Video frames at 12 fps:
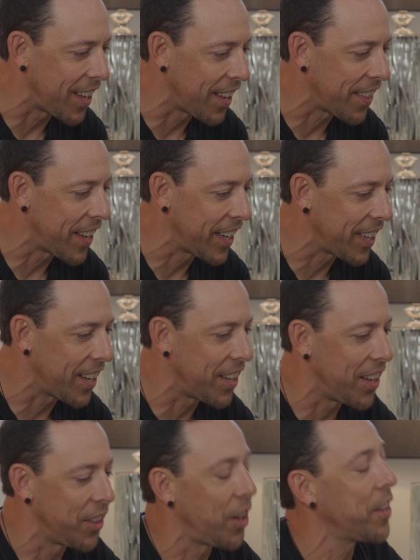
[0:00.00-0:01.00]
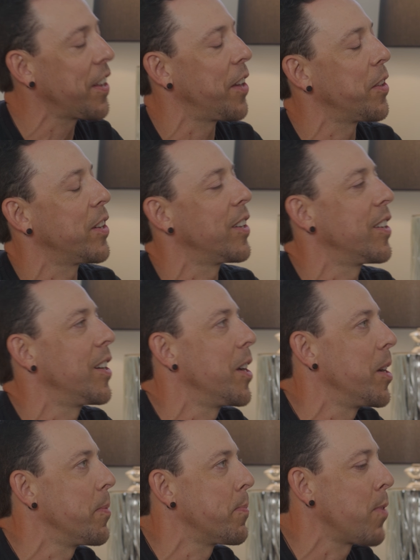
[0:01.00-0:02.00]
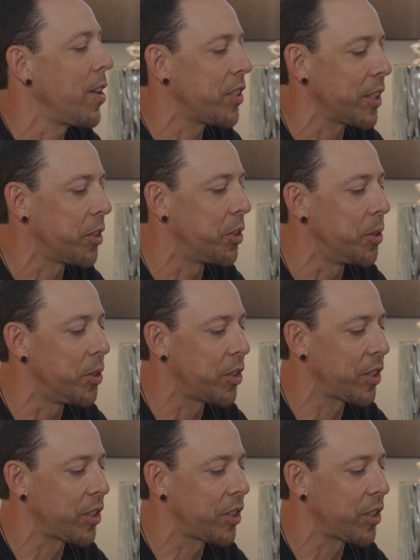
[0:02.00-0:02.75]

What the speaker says: I think a lot of the other projects do